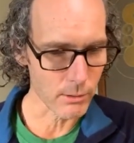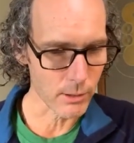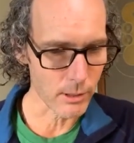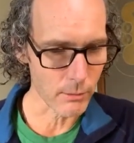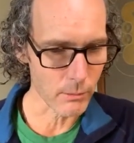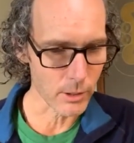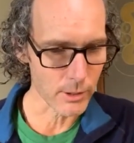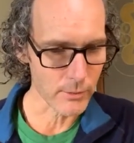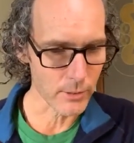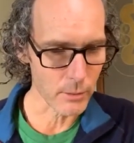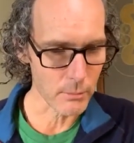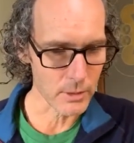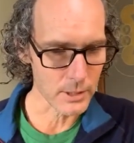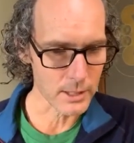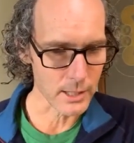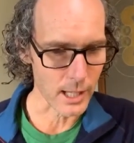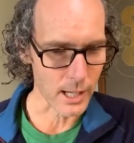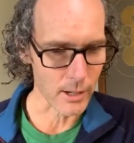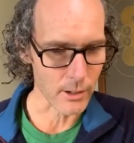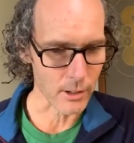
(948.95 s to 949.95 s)
What have I
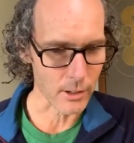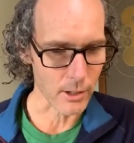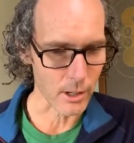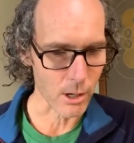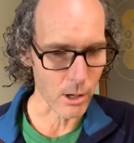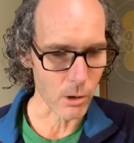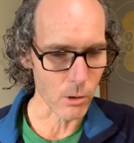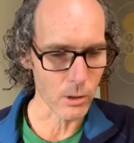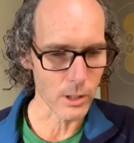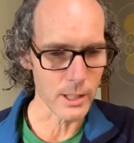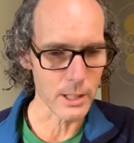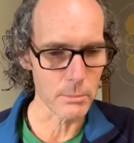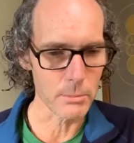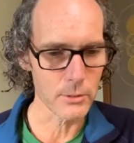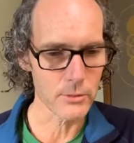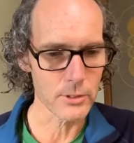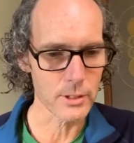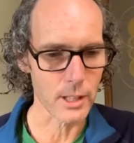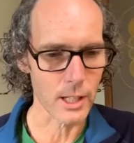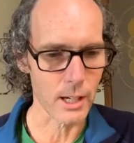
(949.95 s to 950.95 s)
missed out on? A whole heap
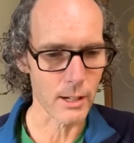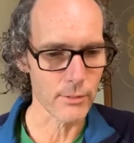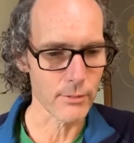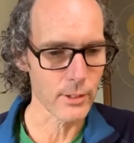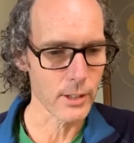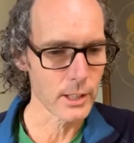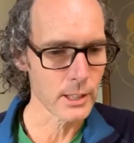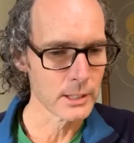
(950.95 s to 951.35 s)
of stuff.